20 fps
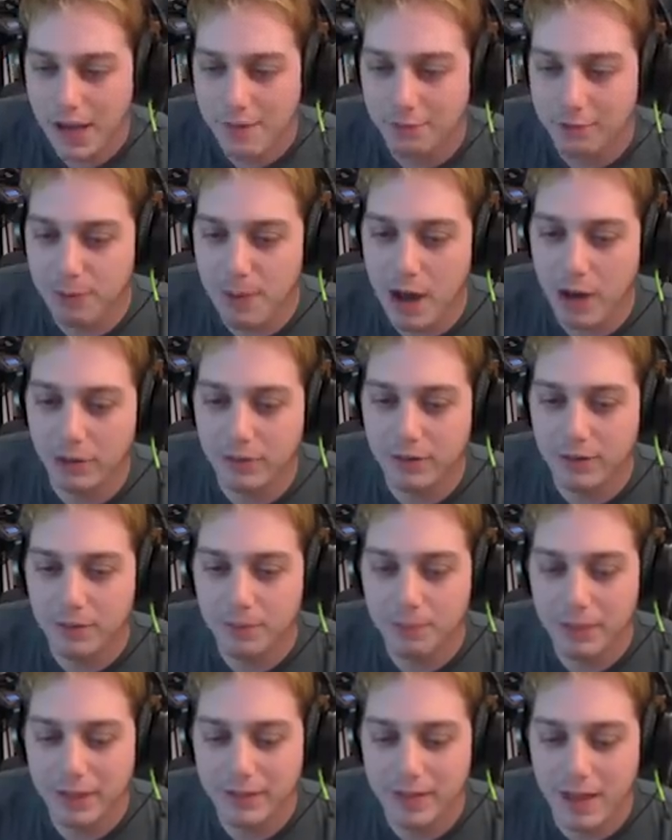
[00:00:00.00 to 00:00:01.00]
I'm smoked.
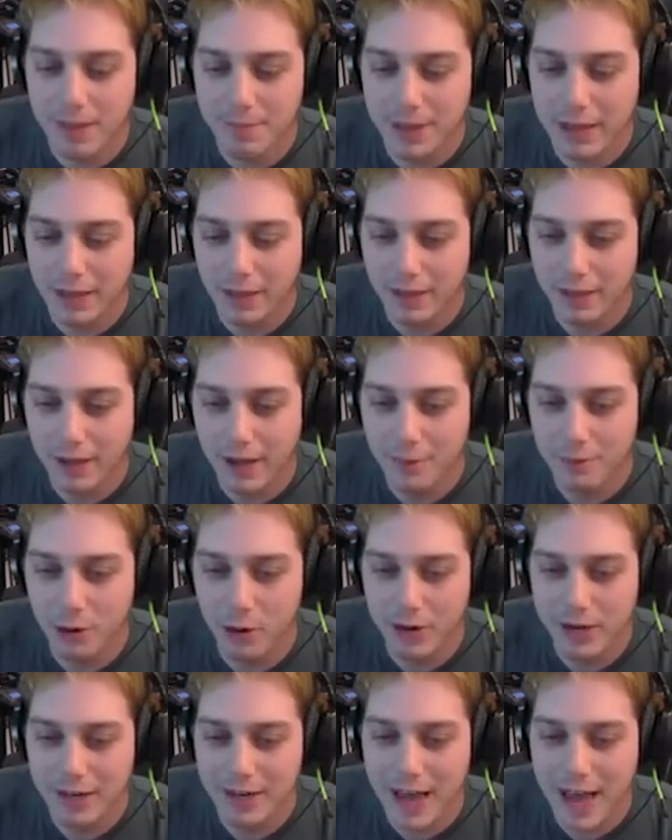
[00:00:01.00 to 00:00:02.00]
Please help me. Where are you? I'm
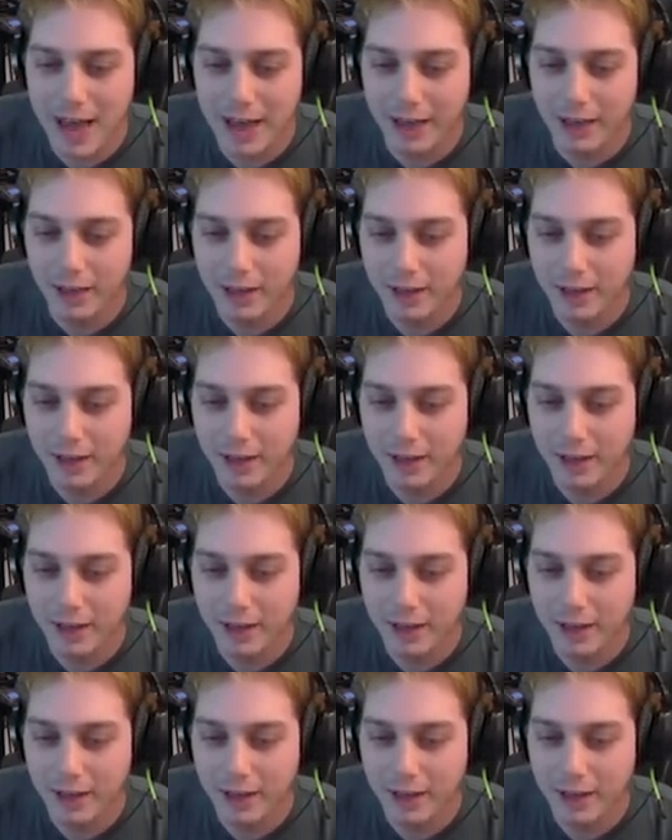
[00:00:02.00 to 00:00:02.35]
going to die.